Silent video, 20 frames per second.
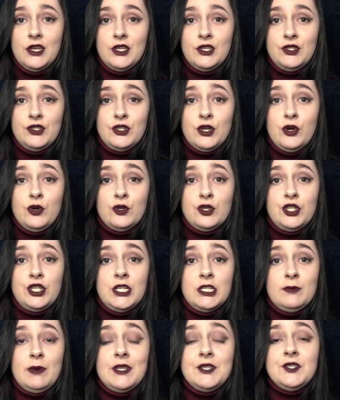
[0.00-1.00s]
So she
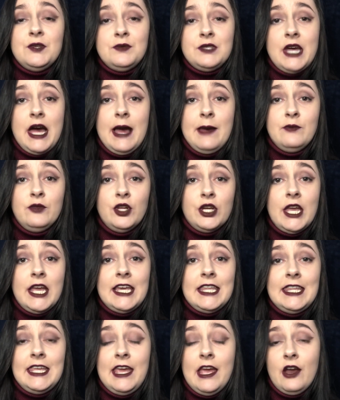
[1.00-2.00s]
spends some time looking
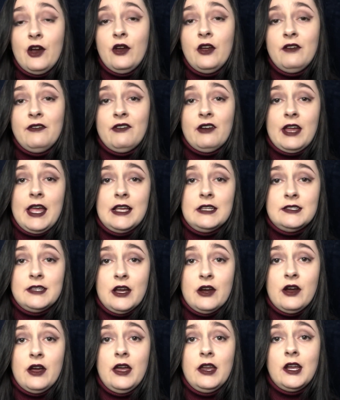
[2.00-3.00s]
in the area for
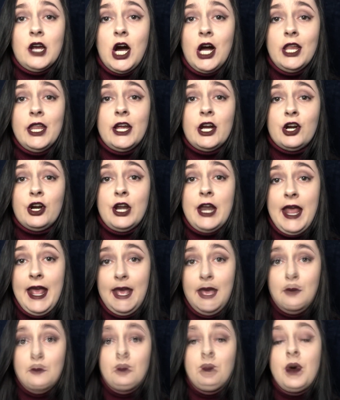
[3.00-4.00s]
Kaysera and calling her
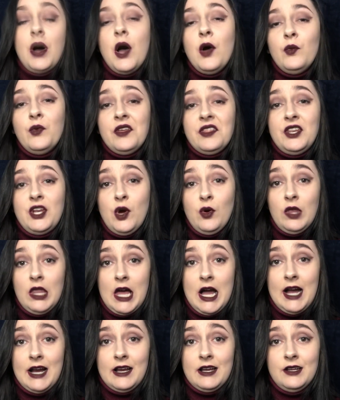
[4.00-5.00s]
name, but with no
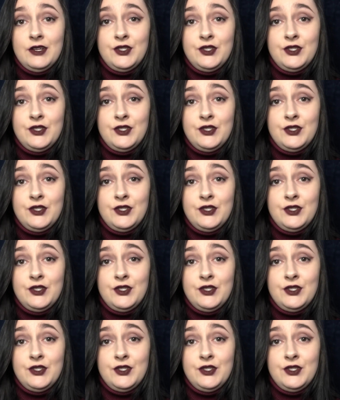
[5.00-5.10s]
luck.